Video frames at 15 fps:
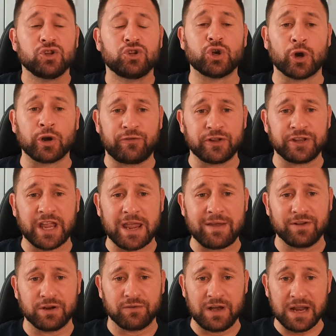Jonathan
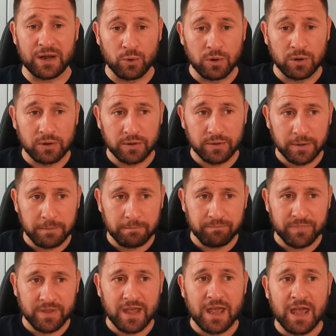David of Lille,
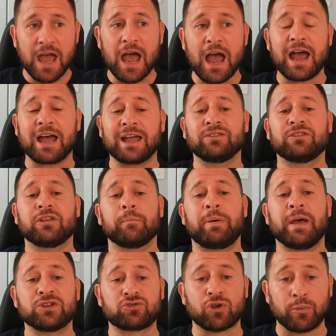and
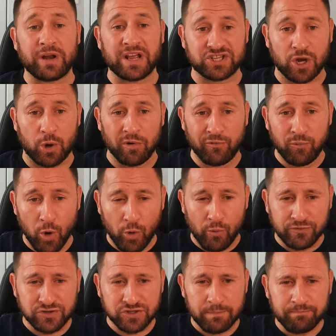Pedro Neto of
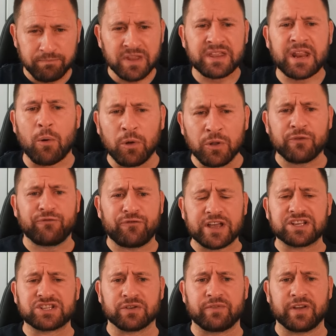Wolves. Now, on the
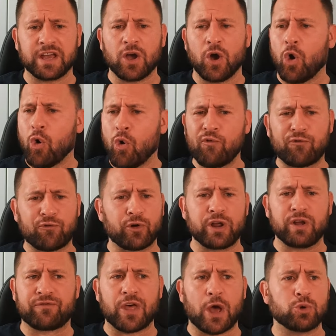face of it, all
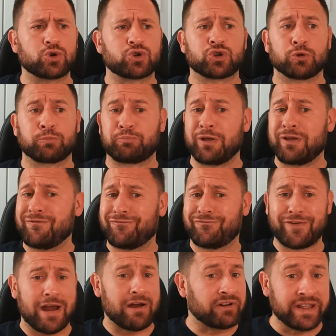three of those should be
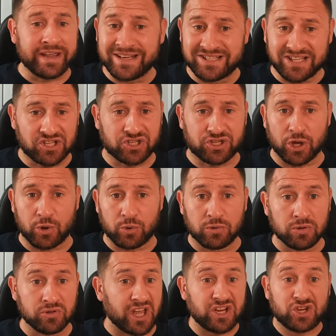very easy to do.
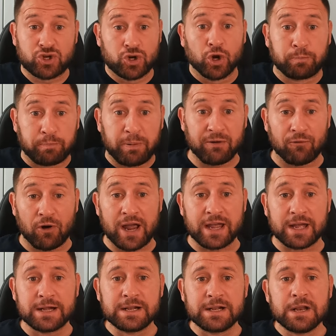They should be,
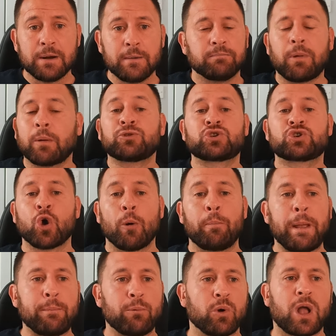right? I'm sure
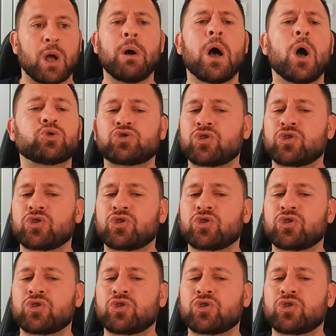people will go, oh,